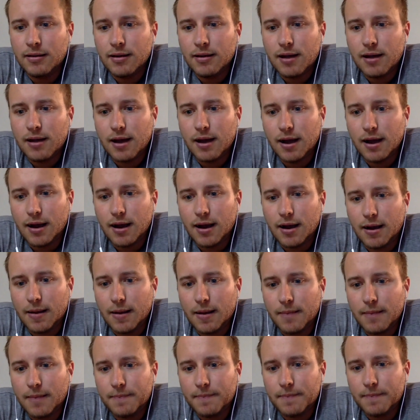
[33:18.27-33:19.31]

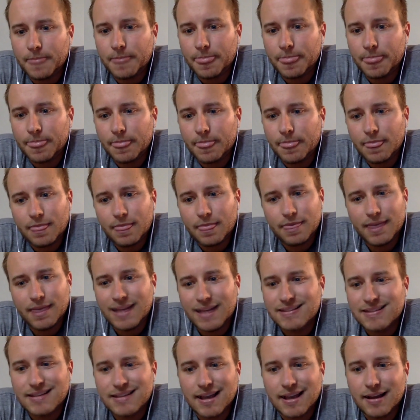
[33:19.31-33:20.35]

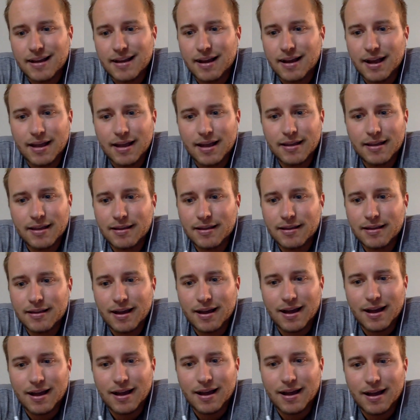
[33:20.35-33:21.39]
That said, I
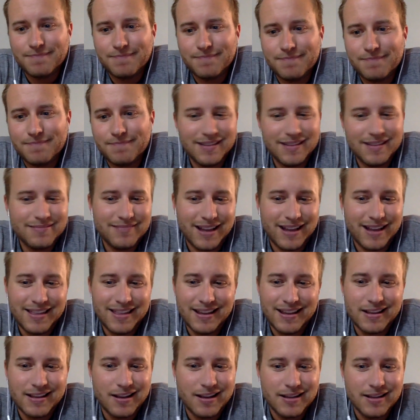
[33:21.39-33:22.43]

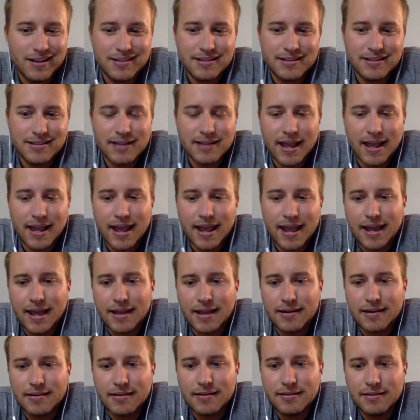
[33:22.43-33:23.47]
think Cousins
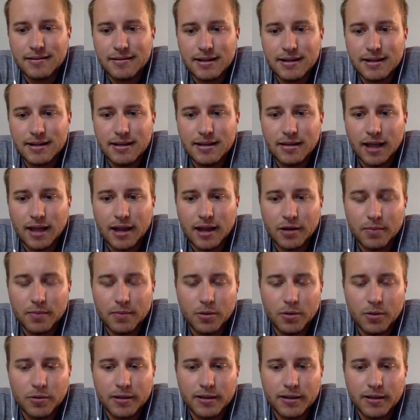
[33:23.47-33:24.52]
and Eli are
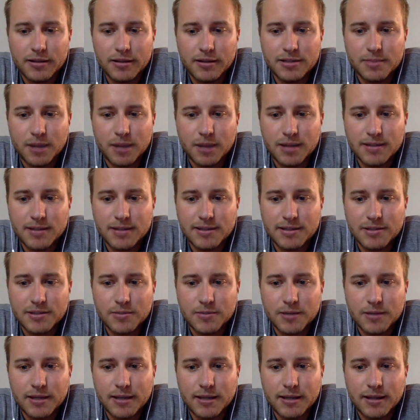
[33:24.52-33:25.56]
both in good spots
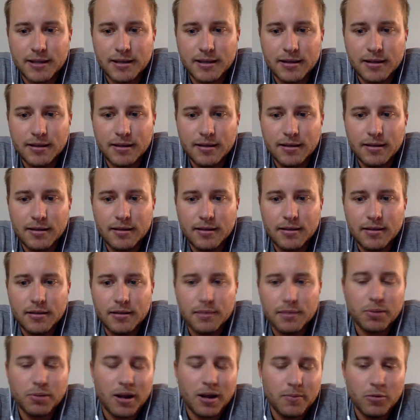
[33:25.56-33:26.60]
this week.
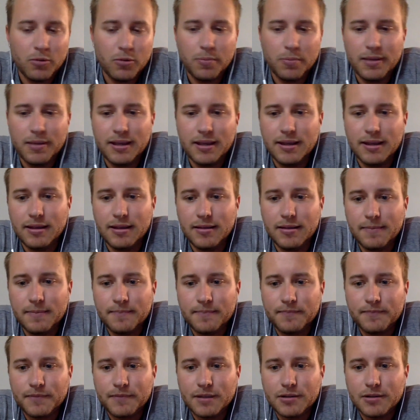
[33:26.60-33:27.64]
The problem will be
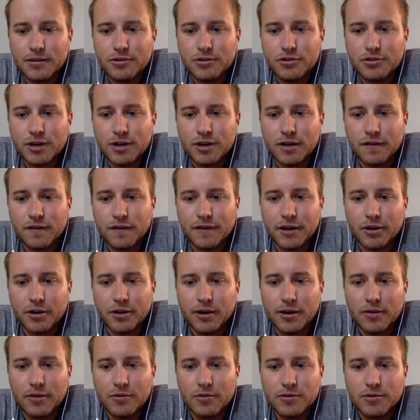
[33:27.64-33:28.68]
trying to
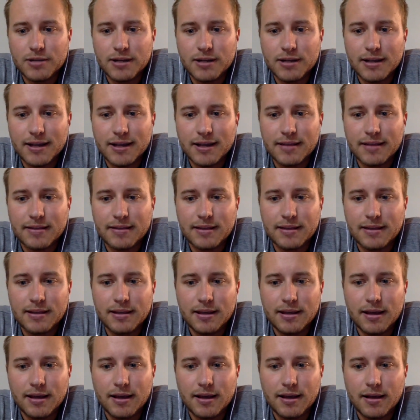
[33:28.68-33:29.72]
figure out who's going to get
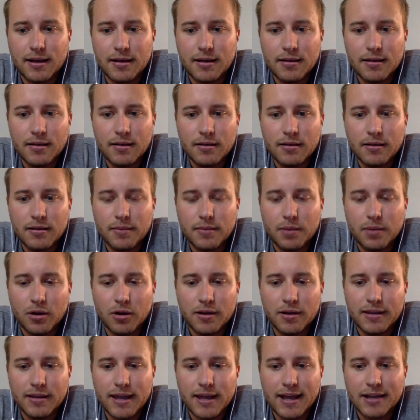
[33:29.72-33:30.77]
the
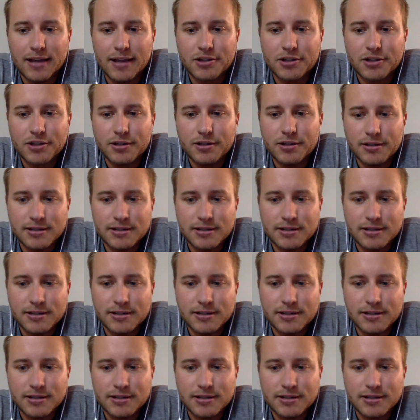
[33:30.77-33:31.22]
bulk of the action.